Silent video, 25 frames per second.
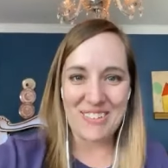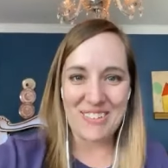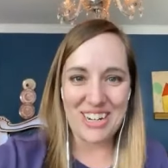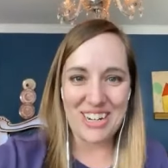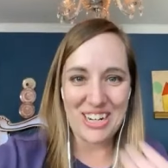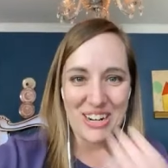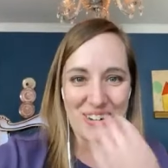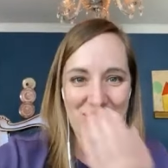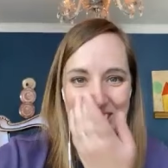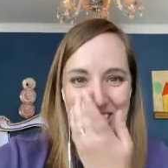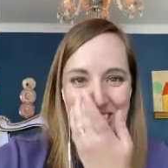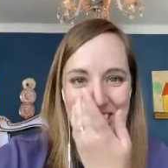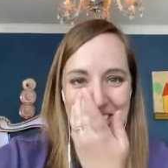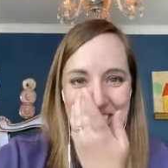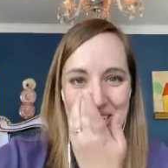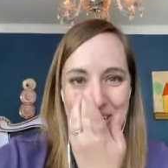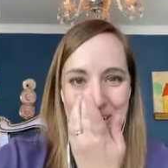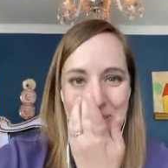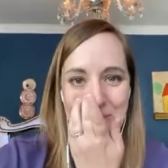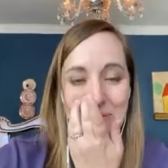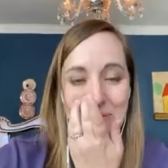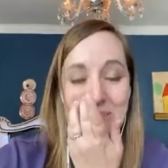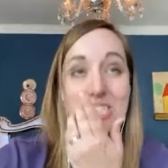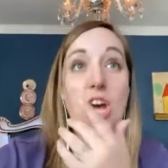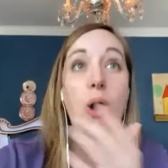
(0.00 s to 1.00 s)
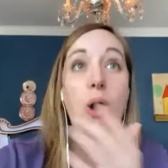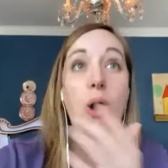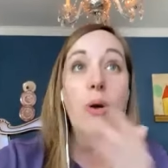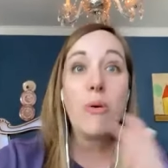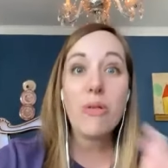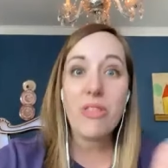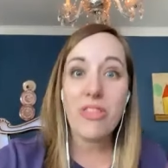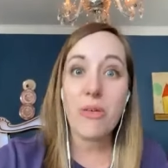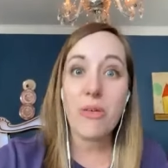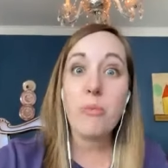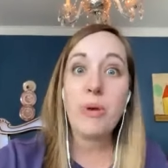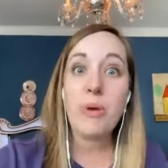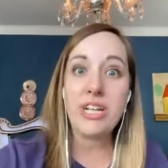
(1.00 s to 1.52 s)
I want to hear what you do. So,
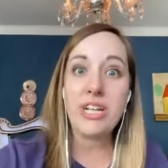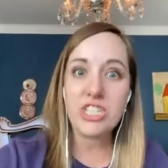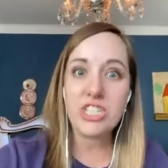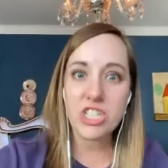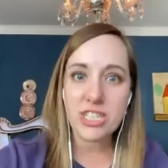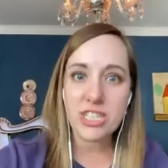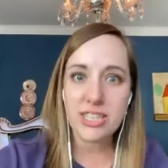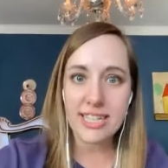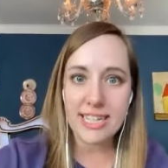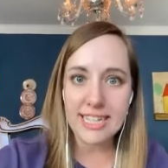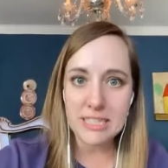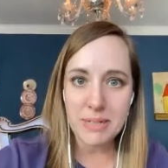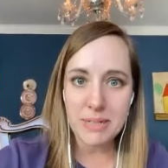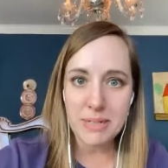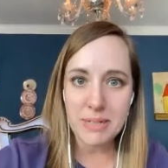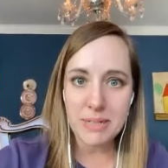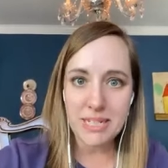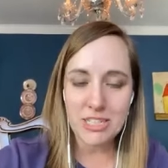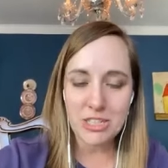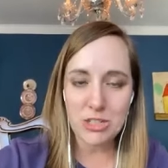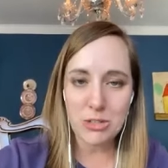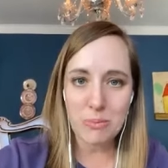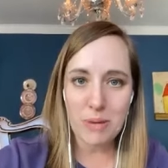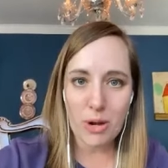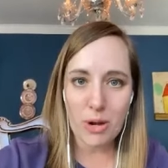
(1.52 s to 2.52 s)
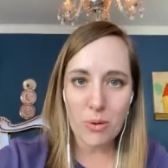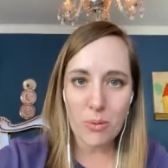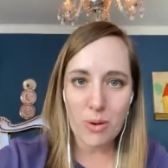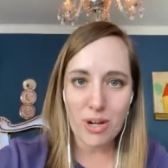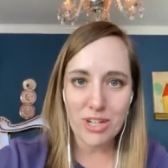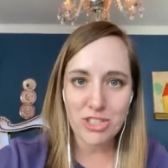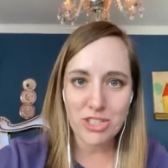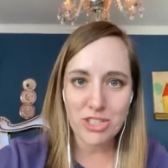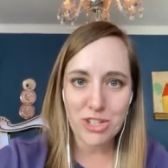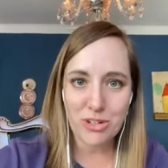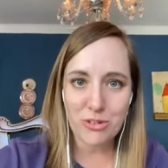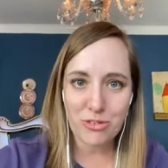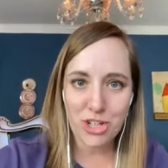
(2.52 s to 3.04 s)
which leads me to my
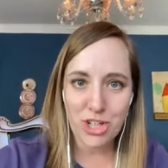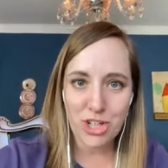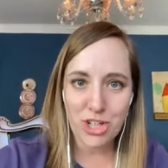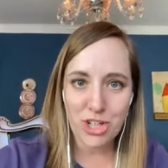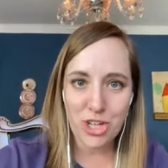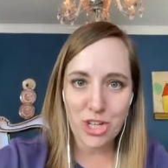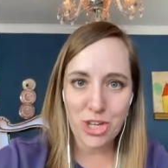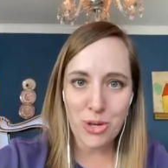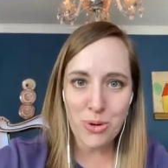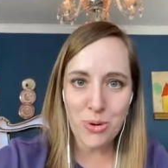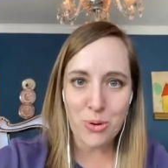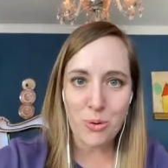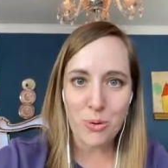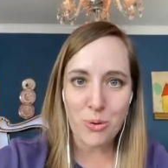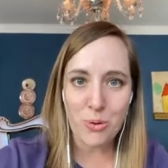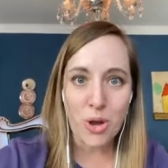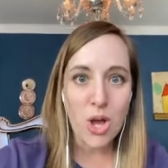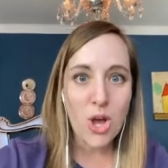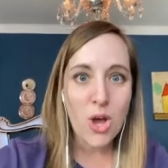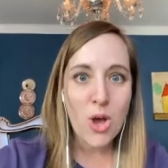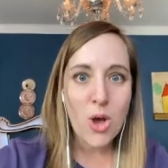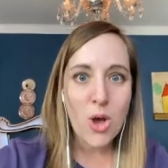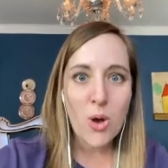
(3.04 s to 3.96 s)
question for you.